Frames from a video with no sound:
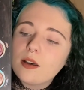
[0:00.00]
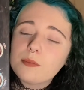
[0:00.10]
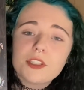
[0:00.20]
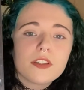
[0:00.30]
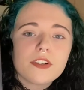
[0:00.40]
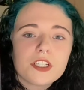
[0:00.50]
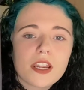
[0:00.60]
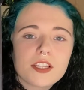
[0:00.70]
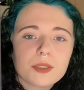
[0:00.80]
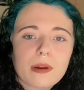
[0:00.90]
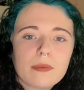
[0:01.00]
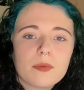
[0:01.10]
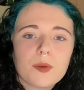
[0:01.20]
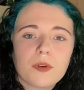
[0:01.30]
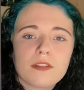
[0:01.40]
Silver shades are
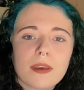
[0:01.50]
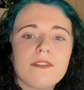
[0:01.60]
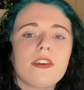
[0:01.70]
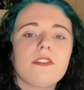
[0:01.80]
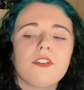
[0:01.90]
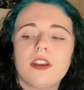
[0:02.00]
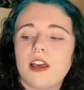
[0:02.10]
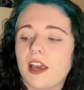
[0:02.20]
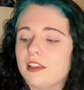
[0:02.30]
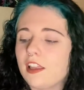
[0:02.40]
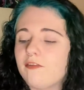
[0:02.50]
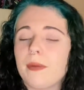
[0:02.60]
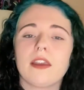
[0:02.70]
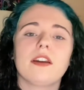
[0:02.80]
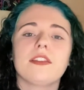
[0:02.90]
probably one of my favorite. I love
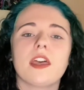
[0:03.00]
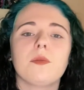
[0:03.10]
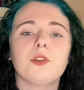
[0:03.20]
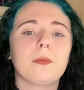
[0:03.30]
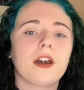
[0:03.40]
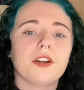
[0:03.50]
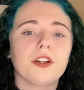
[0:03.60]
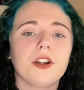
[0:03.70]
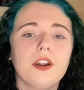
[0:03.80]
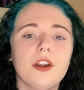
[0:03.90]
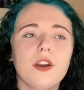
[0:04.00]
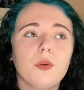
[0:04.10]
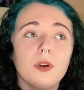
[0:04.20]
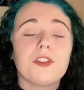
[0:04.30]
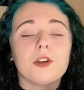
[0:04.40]
pairing them no matter
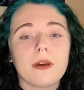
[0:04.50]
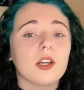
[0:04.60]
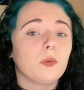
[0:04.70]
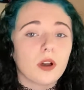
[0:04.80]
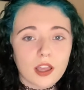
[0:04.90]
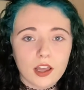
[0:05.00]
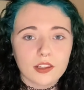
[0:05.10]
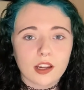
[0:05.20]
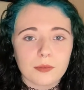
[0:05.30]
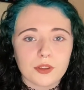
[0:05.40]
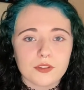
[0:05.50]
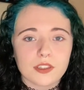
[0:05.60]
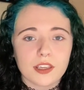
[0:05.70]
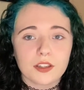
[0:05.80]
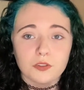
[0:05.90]
what color I'm
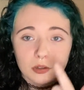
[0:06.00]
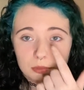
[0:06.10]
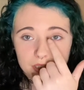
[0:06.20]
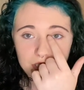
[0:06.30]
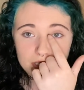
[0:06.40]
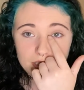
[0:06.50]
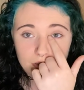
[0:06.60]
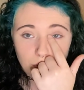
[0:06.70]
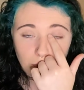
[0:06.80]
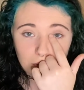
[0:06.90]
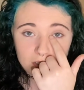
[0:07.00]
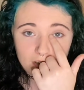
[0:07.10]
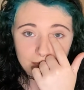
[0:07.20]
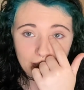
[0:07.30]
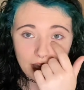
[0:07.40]
using, normally just in the corner
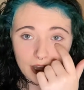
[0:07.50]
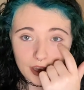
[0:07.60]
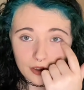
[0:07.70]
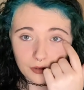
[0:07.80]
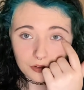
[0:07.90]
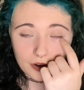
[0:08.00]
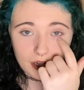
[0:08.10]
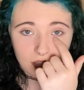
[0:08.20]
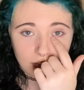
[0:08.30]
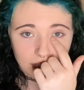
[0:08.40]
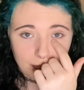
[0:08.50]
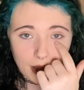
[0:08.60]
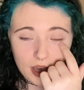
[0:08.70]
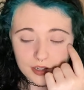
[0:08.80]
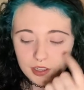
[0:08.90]
of my eye or right along the
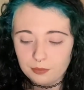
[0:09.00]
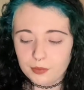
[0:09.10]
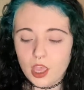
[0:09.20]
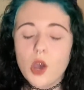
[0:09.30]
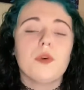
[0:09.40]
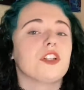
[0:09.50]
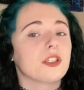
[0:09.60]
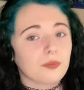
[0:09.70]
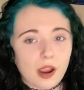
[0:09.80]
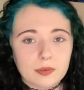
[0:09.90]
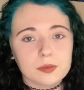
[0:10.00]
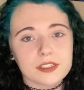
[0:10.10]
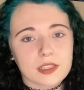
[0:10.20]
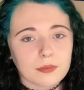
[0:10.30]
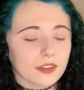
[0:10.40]
bottom, which is probably
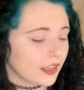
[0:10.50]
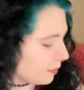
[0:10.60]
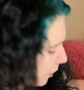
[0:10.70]
something that I'm